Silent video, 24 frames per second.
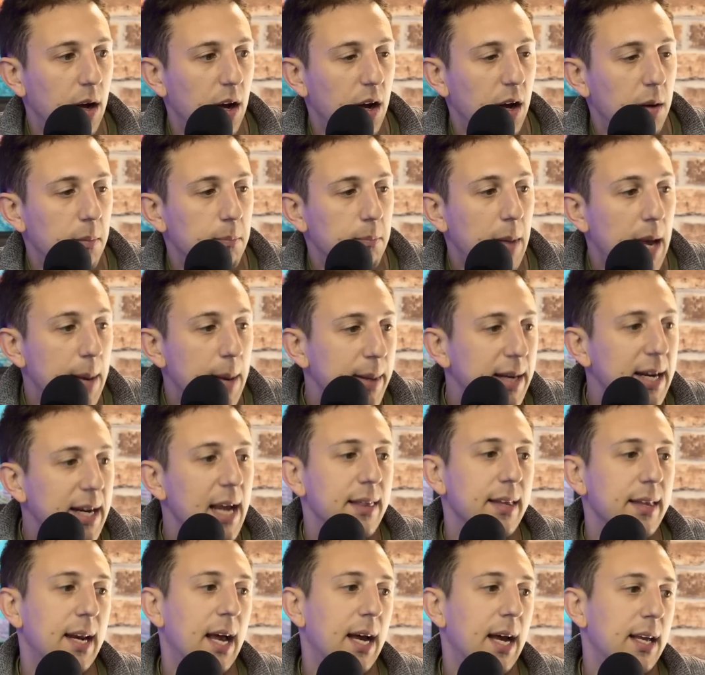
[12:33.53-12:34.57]
Maybe
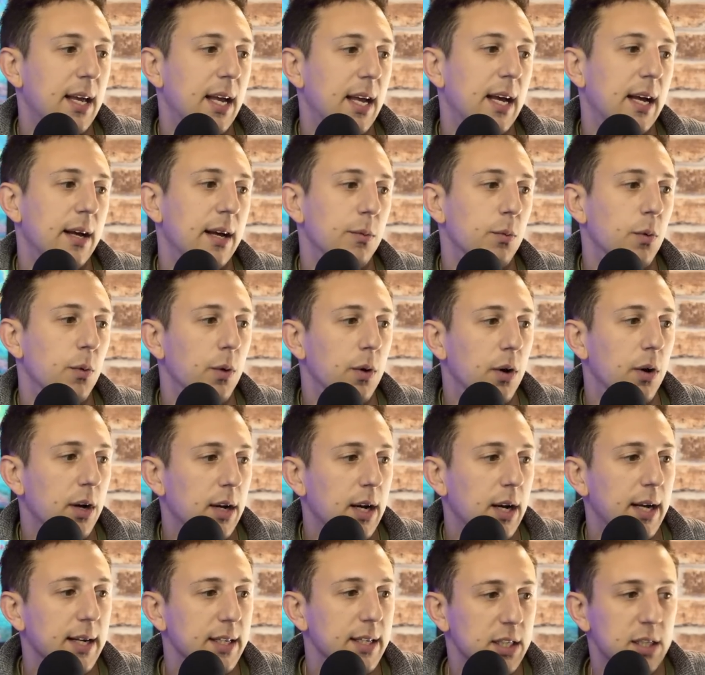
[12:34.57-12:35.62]
Nathan Aké will look
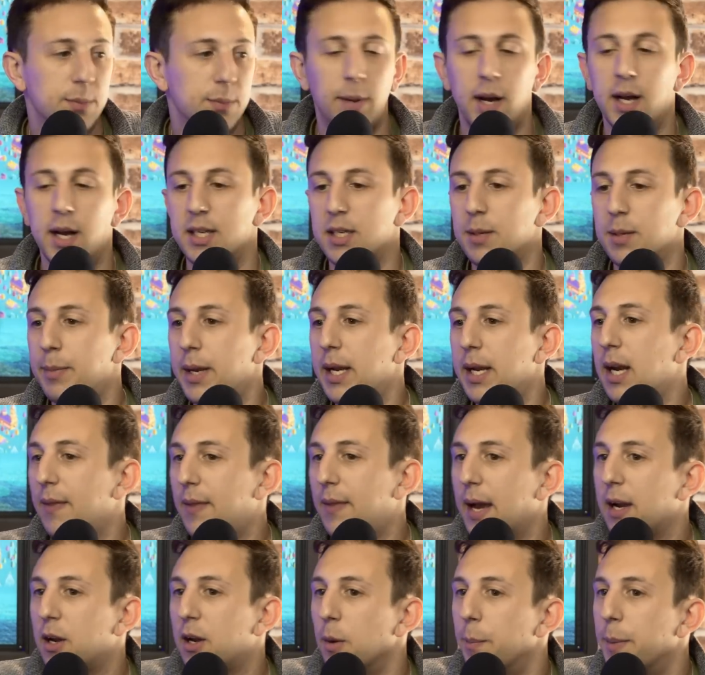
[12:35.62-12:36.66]
at Spurs and being like
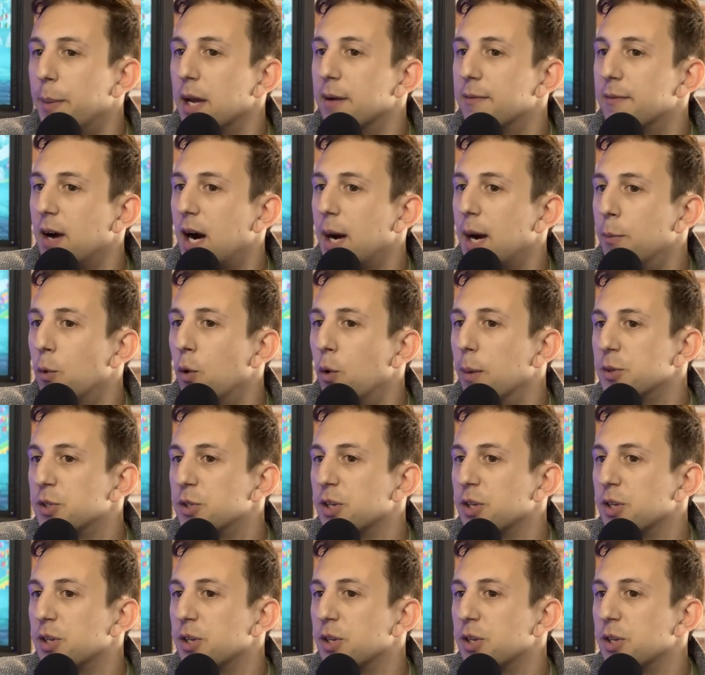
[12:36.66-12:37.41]
that could be a viable option.